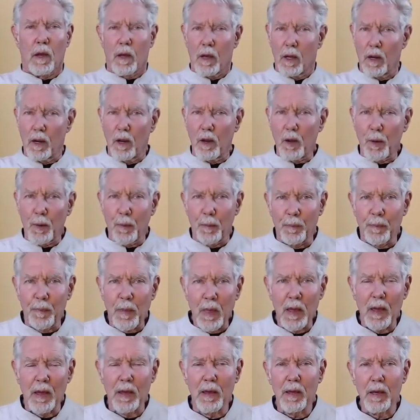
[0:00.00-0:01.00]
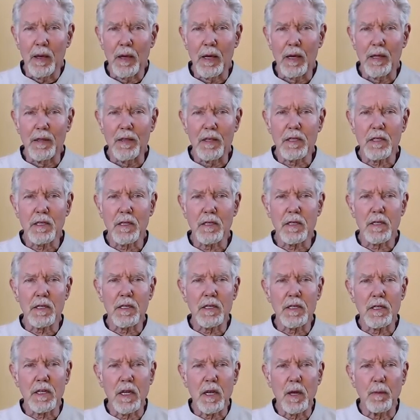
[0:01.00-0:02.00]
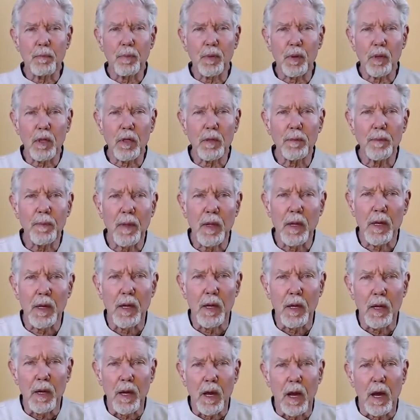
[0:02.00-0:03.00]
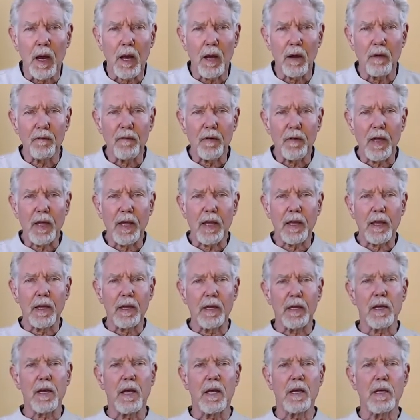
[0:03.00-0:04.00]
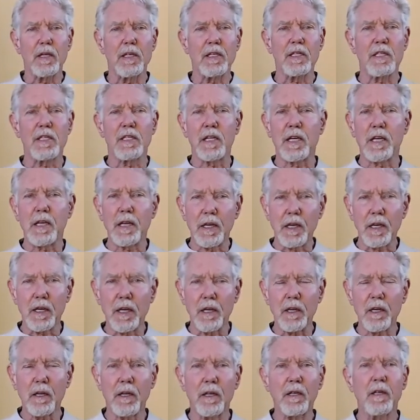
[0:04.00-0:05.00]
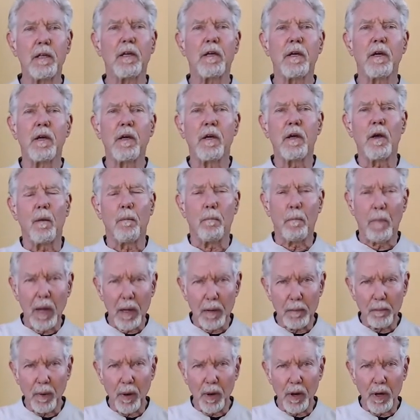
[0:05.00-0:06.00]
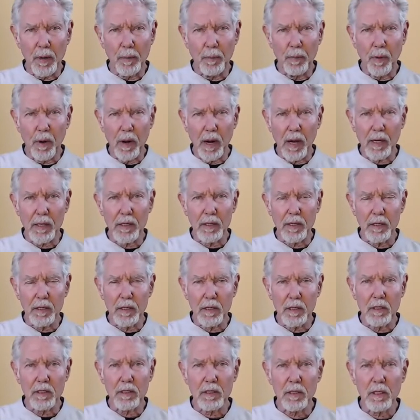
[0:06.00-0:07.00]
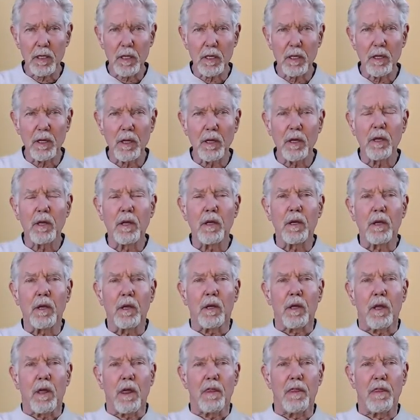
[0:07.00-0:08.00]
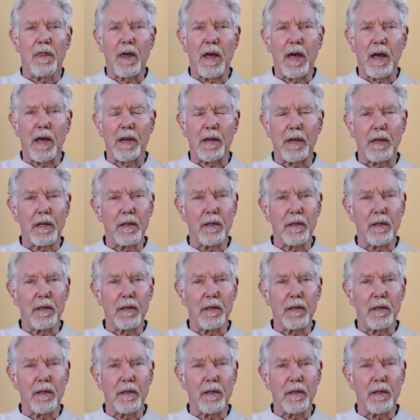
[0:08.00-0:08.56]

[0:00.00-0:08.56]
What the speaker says: Hello. This is a sample of a seated mind-body practice that